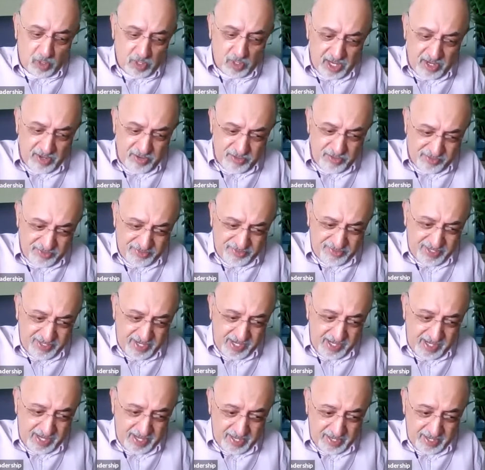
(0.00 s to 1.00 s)

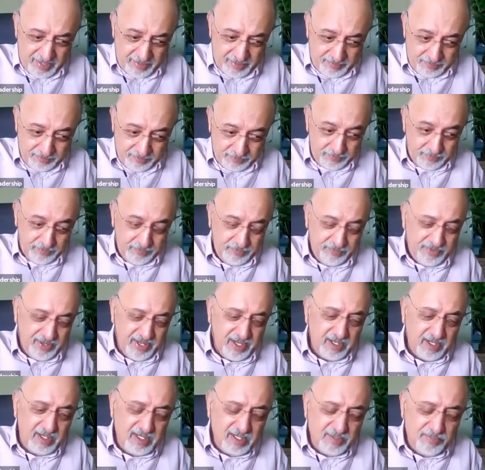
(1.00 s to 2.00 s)
interestingly, we
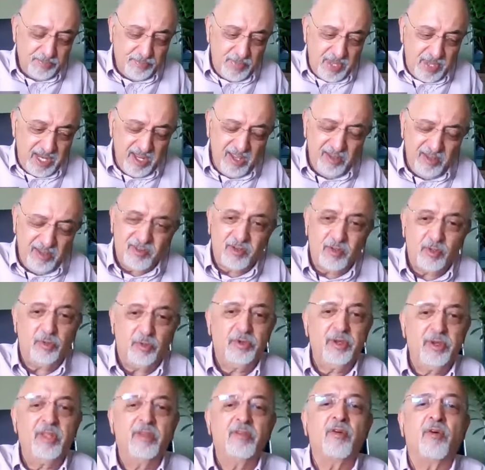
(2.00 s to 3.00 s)
heard many
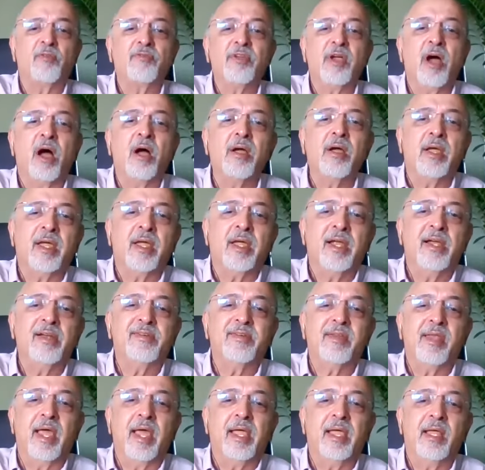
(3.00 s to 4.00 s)
stories of young
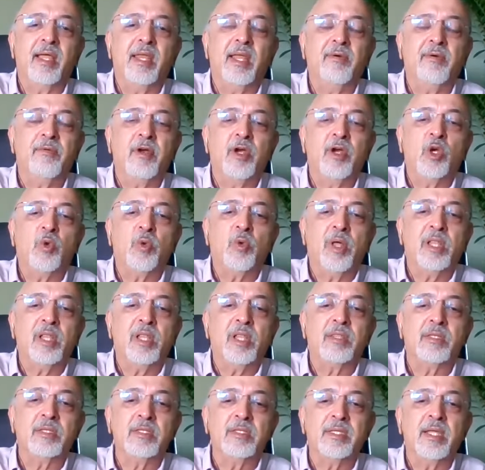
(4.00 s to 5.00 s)
kids like 11,
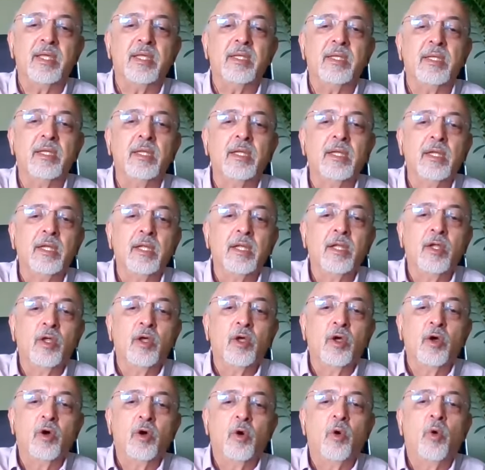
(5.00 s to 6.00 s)
12, 13
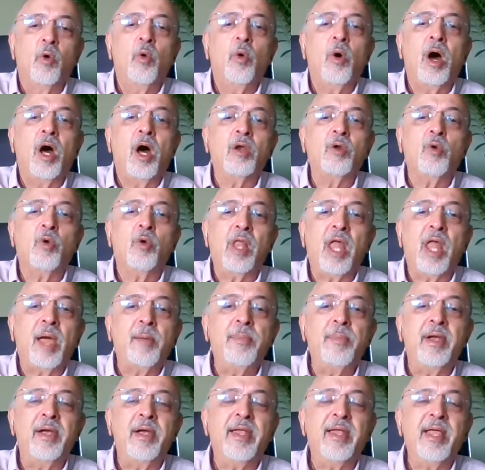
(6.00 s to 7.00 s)
who are
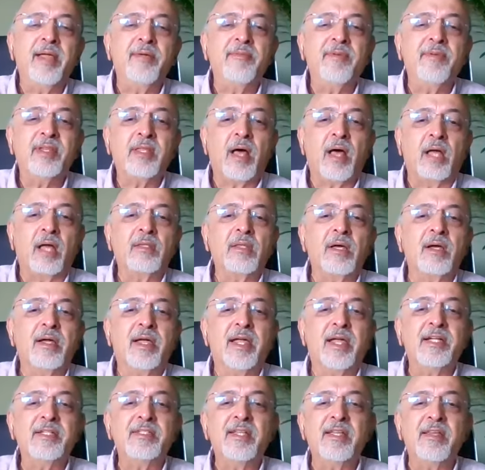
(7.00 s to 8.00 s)
collaborating with other
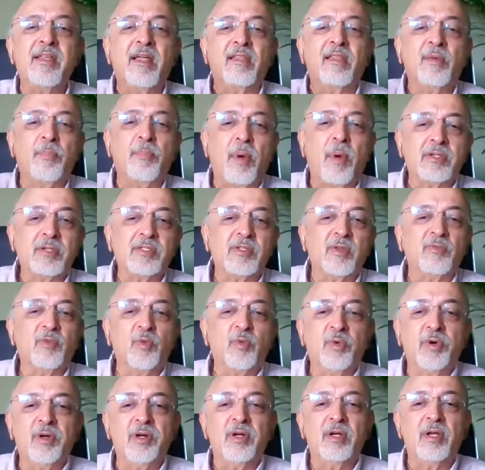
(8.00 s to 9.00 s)
kids in other parts of the
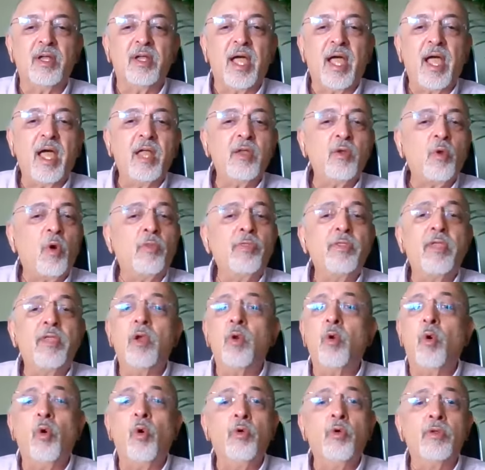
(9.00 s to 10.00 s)
world and on their
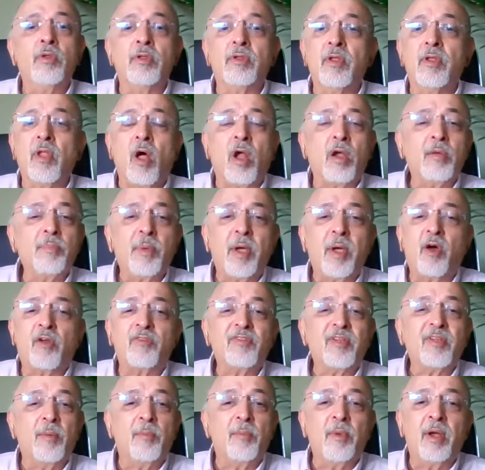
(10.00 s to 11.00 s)
own, not
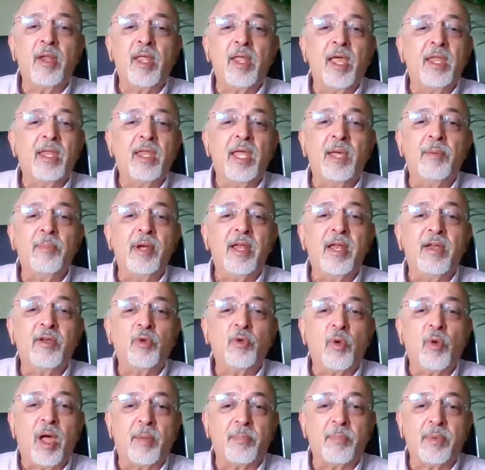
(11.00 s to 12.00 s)
because somebody enabled it
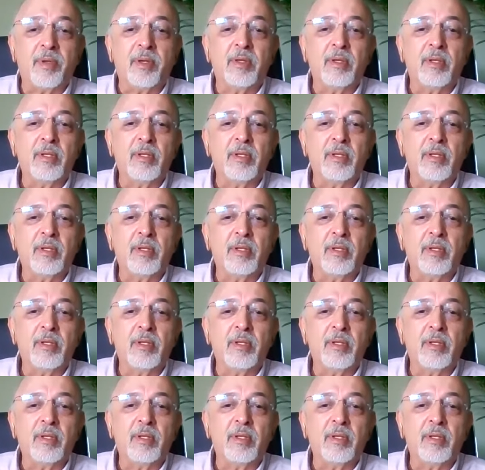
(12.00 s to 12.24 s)
to happen.